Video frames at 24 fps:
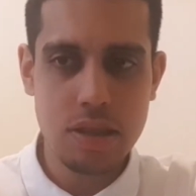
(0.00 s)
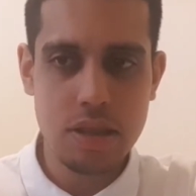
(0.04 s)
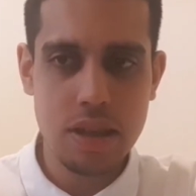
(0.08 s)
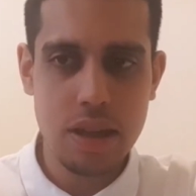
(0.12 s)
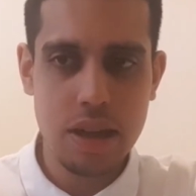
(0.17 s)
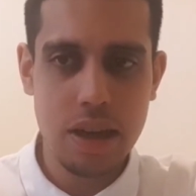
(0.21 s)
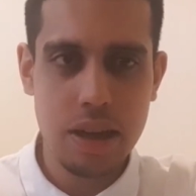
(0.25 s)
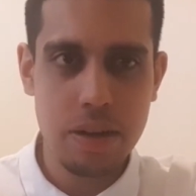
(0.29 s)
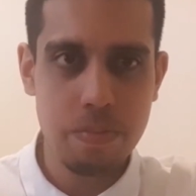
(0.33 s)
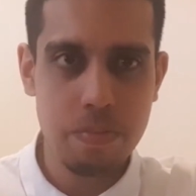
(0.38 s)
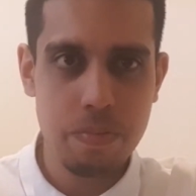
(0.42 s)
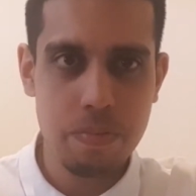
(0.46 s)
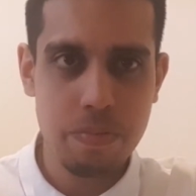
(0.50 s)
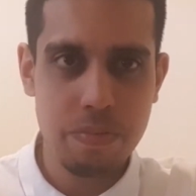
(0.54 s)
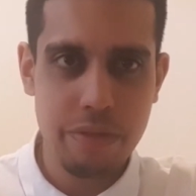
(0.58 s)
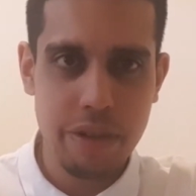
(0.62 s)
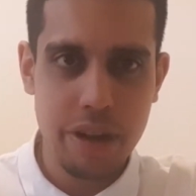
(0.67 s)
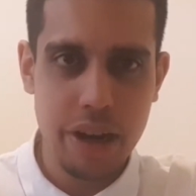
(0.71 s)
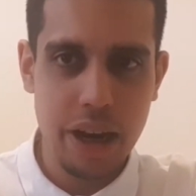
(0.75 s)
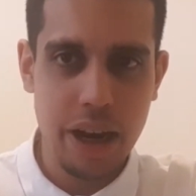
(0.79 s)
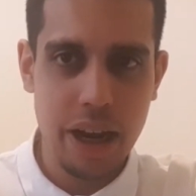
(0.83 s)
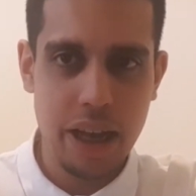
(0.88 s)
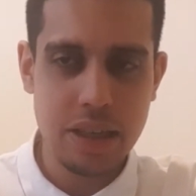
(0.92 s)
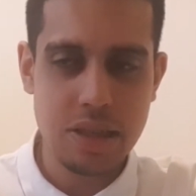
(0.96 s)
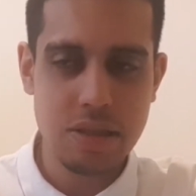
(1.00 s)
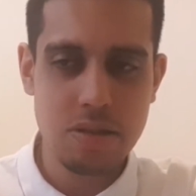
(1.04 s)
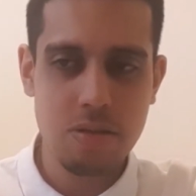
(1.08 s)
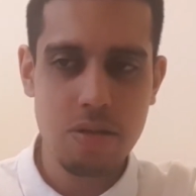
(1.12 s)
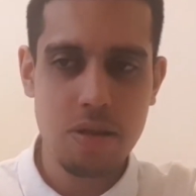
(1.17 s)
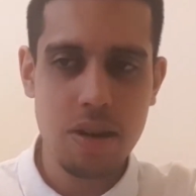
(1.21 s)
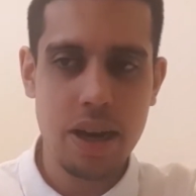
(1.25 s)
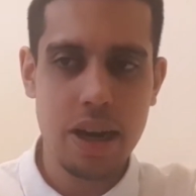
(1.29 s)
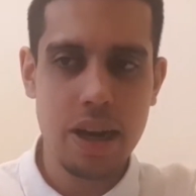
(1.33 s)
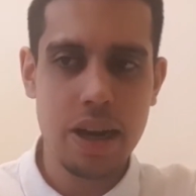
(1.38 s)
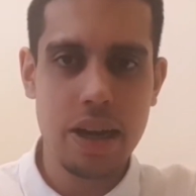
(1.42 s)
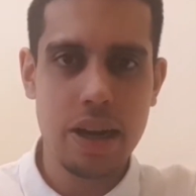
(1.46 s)
um, like
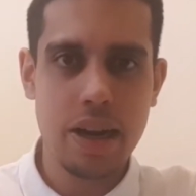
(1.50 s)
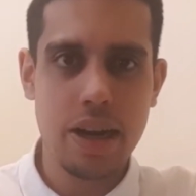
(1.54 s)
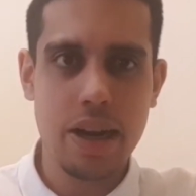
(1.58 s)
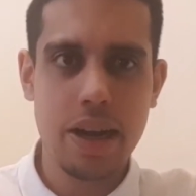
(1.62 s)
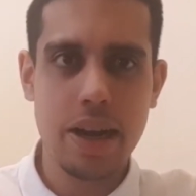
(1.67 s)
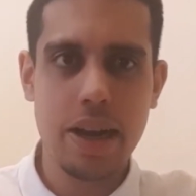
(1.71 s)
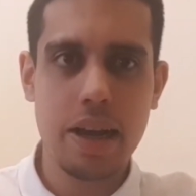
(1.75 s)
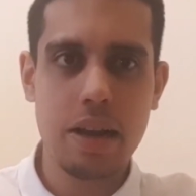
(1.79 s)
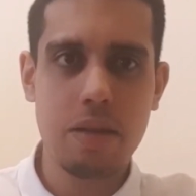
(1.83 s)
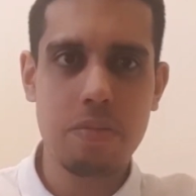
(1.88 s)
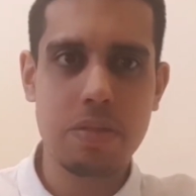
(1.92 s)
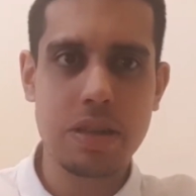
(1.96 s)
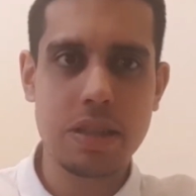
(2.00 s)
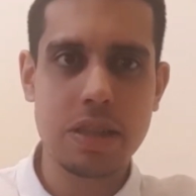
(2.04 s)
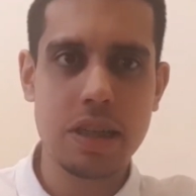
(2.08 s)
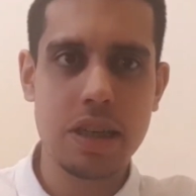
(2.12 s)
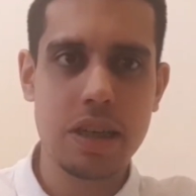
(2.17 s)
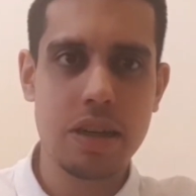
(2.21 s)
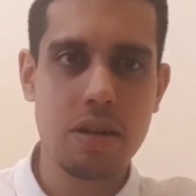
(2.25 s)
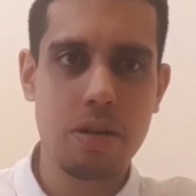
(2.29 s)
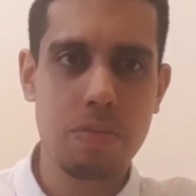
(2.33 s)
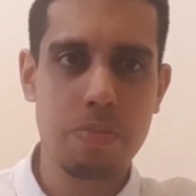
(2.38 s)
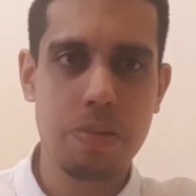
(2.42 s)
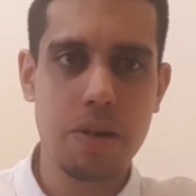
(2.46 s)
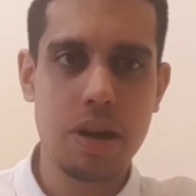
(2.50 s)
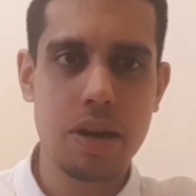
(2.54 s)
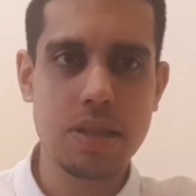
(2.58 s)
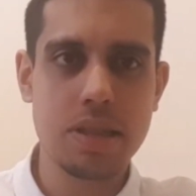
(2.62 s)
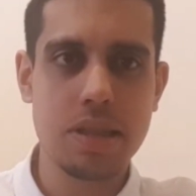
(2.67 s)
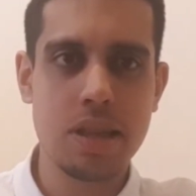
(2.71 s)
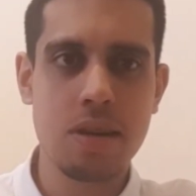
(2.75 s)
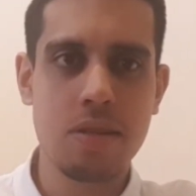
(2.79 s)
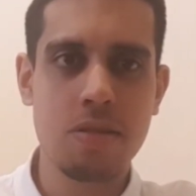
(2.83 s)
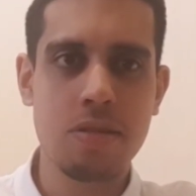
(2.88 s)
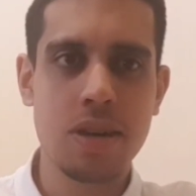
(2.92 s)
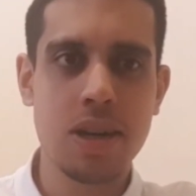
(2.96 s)
someone like Real Madrid or
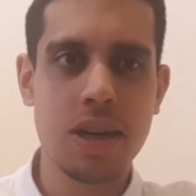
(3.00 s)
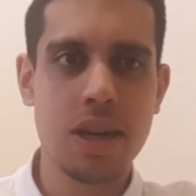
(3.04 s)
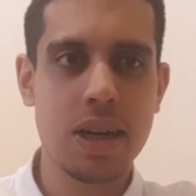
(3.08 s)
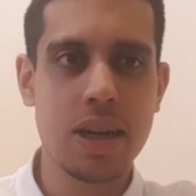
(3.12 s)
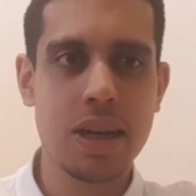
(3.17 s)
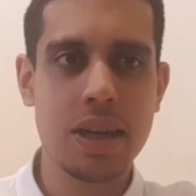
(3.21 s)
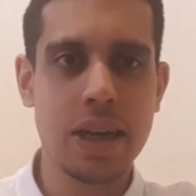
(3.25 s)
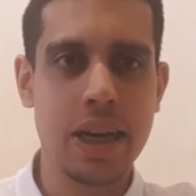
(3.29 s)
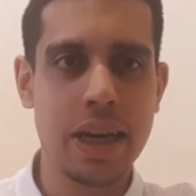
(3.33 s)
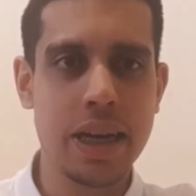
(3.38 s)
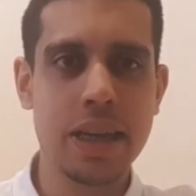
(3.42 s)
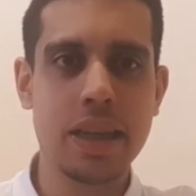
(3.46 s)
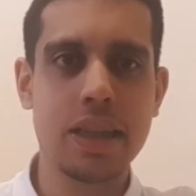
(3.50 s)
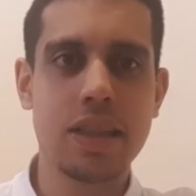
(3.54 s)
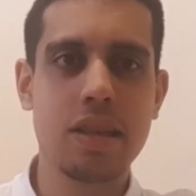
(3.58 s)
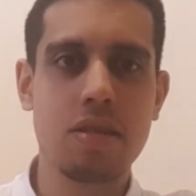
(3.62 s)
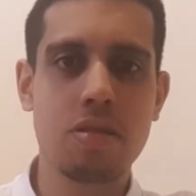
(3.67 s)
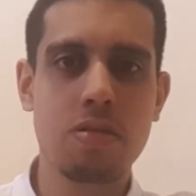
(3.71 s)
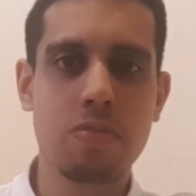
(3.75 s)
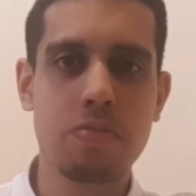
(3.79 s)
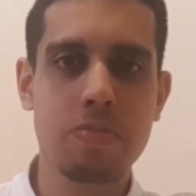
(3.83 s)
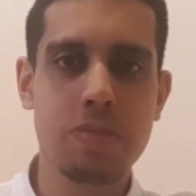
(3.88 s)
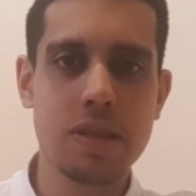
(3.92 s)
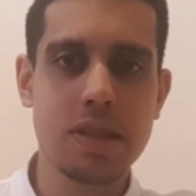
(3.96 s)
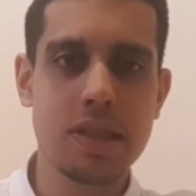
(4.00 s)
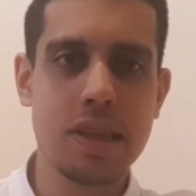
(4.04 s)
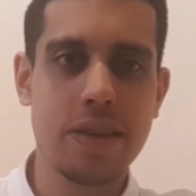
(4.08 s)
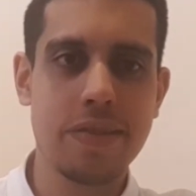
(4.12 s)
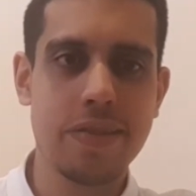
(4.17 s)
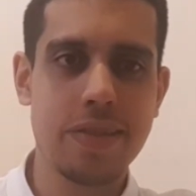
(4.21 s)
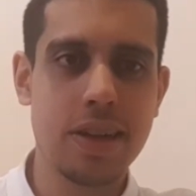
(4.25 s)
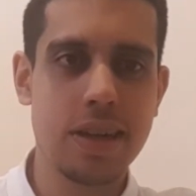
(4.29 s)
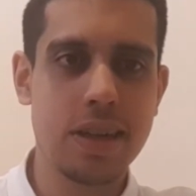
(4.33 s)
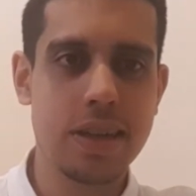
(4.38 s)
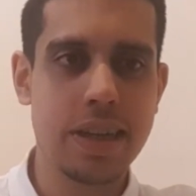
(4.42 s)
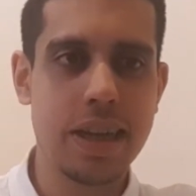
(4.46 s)
Barcelona retired the number
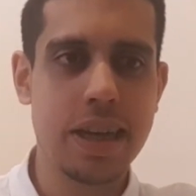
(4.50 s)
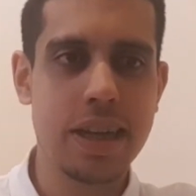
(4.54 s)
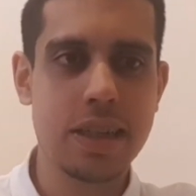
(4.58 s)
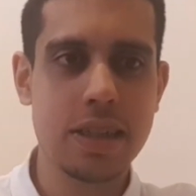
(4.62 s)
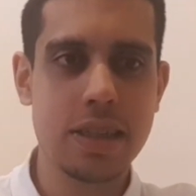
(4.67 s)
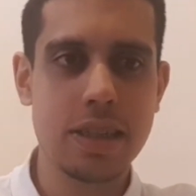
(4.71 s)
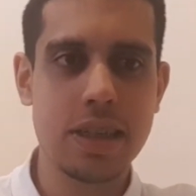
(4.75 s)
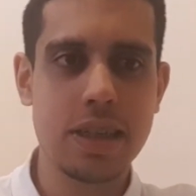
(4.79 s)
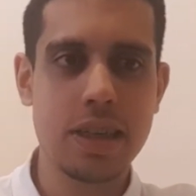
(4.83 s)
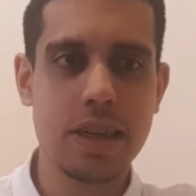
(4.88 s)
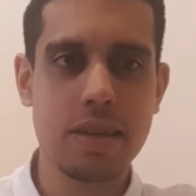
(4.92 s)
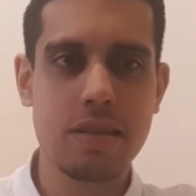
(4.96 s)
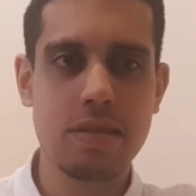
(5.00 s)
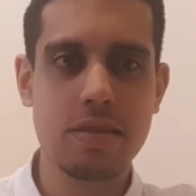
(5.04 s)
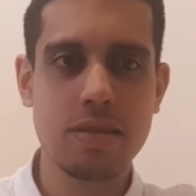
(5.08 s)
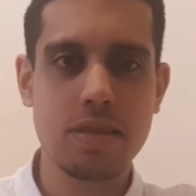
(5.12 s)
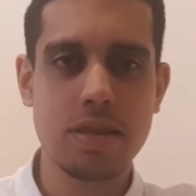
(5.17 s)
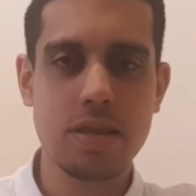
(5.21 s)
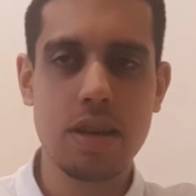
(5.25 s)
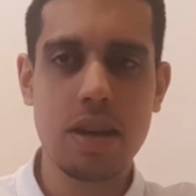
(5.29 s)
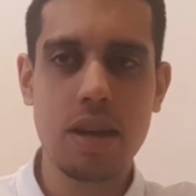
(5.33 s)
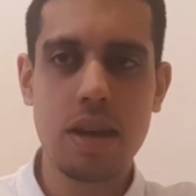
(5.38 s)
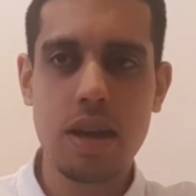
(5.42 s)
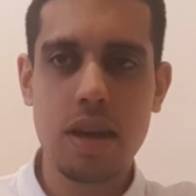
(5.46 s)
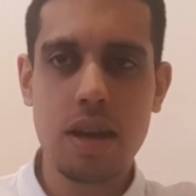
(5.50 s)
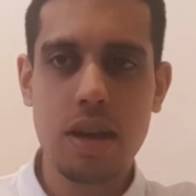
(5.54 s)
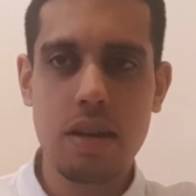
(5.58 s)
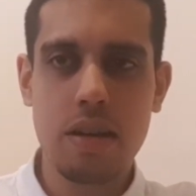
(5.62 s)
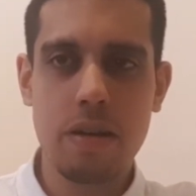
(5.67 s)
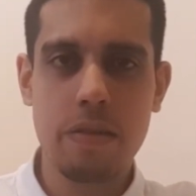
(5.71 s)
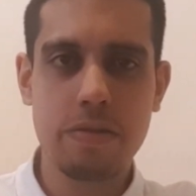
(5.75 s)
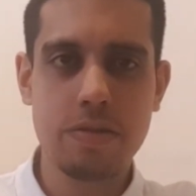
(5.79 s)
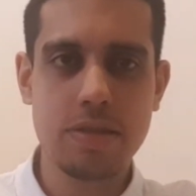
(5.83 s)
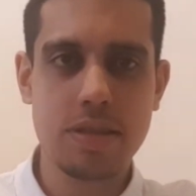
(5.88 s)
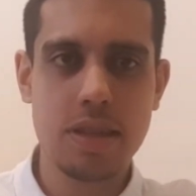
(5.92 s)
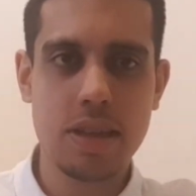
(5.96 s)
7 or 10 shirt because
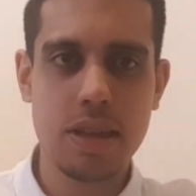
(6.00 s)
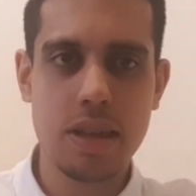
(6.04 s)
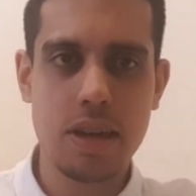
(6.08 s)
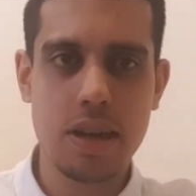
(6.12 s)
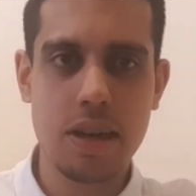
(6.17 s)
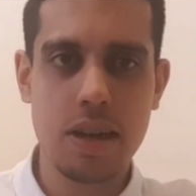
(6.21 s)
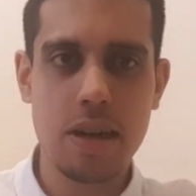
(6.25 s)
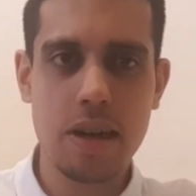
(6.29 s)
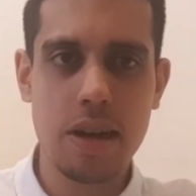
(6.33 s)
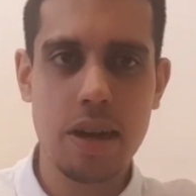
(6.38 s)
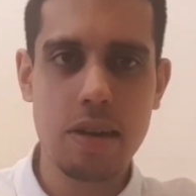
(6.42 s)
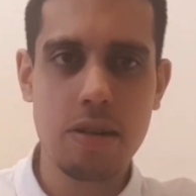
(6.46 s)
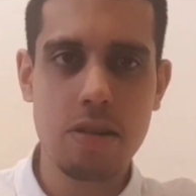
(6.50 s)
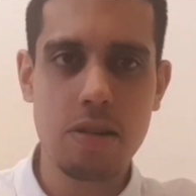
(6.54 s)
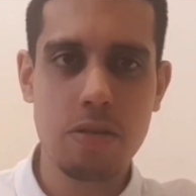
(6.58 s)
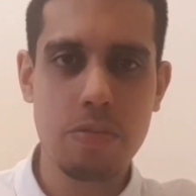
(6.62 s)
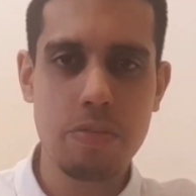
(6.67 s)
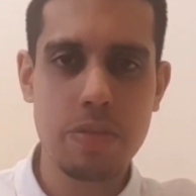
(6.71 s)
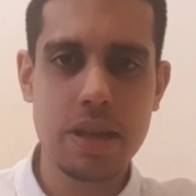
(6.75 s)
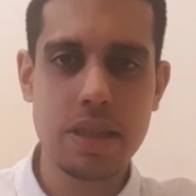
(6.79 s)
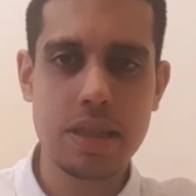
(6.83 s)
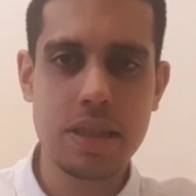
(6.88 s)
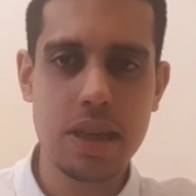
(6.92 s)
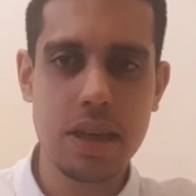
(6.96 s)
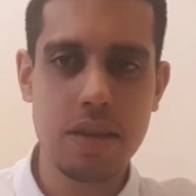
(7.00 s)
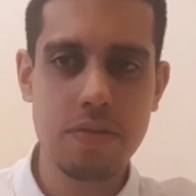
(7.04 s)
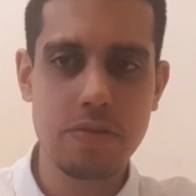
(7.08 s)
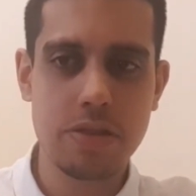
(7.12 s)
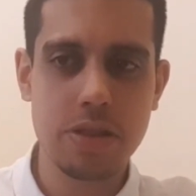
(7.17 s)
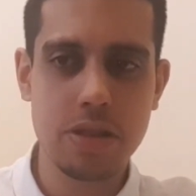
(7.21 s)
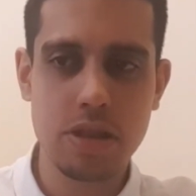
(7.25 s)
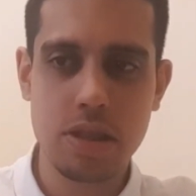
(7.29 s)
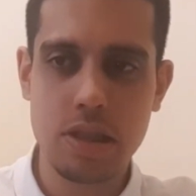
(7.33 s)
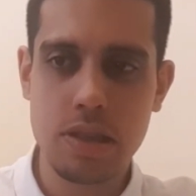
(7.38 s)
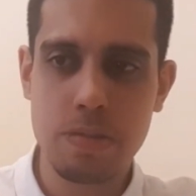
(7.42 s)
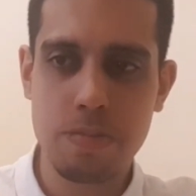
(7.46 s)
obviously Ronaldo Messi have
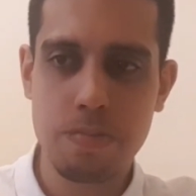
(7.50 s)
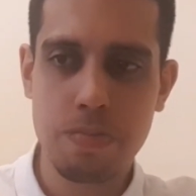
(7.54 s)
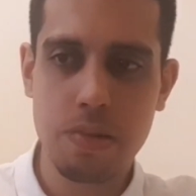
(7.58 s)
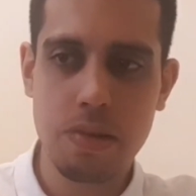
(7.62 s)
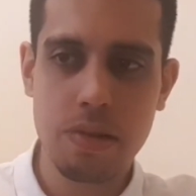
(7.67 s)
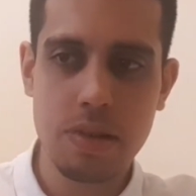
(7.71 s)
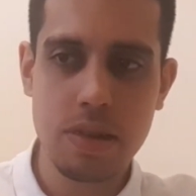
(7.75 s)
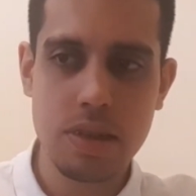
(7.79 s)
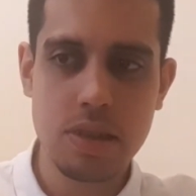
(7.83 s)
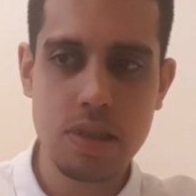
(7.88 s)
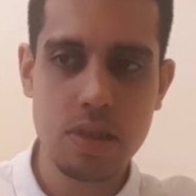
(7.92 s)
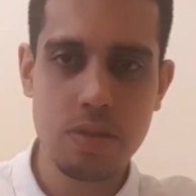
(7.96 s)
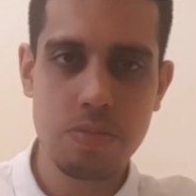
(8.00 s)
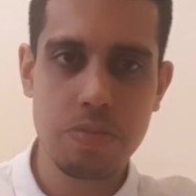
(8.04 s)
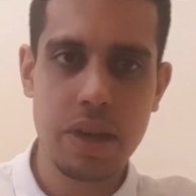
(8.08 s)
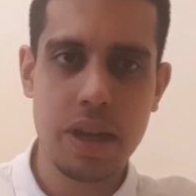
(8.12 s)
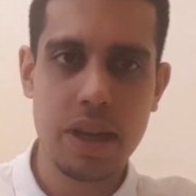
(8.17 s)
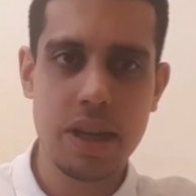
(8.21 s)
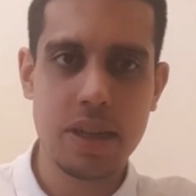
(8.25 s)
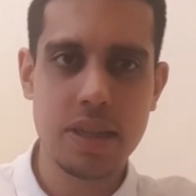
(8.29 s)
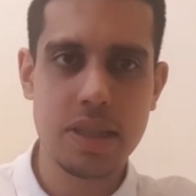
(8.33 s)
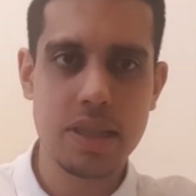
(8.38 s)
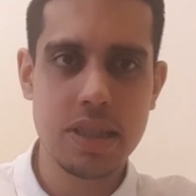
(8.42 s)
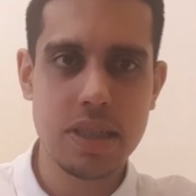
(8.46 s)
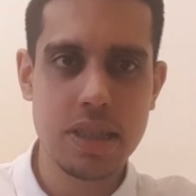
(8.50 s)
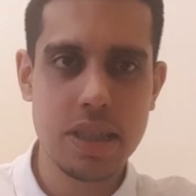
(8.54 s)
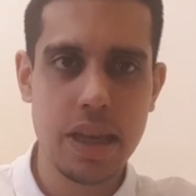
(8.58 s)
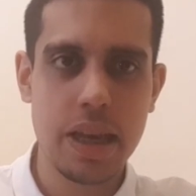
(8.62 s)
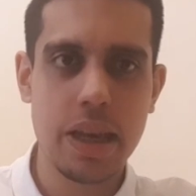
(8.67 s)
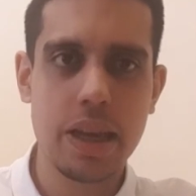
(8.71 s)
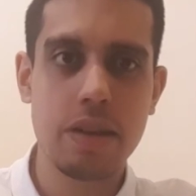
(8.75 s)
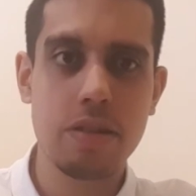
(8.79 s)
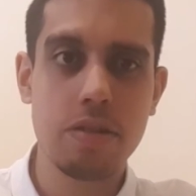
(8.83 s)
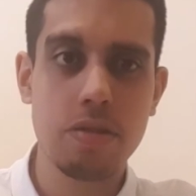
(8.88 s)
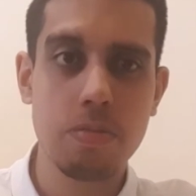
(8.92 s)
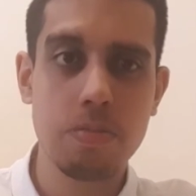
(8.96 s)
just put in some
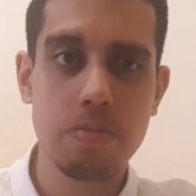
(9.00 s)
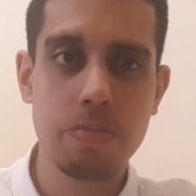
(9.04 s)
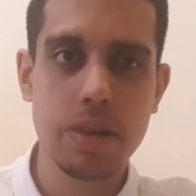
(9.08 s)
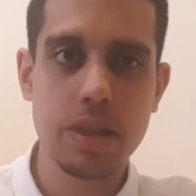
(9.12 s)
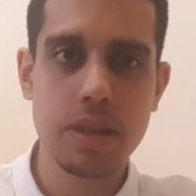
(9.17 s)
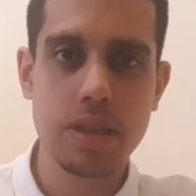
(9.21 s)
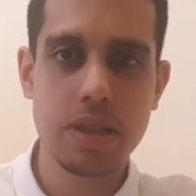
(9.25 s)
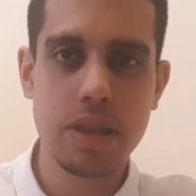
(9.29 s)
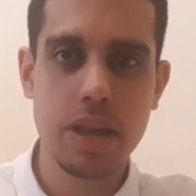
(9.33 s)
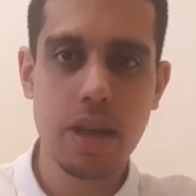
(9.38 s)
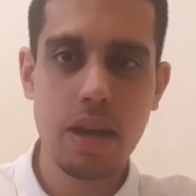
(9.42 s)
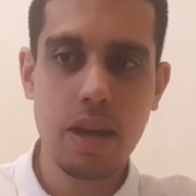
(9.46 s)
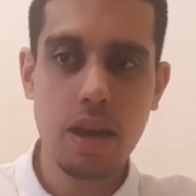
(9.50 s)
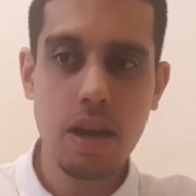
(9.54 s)
insane numbers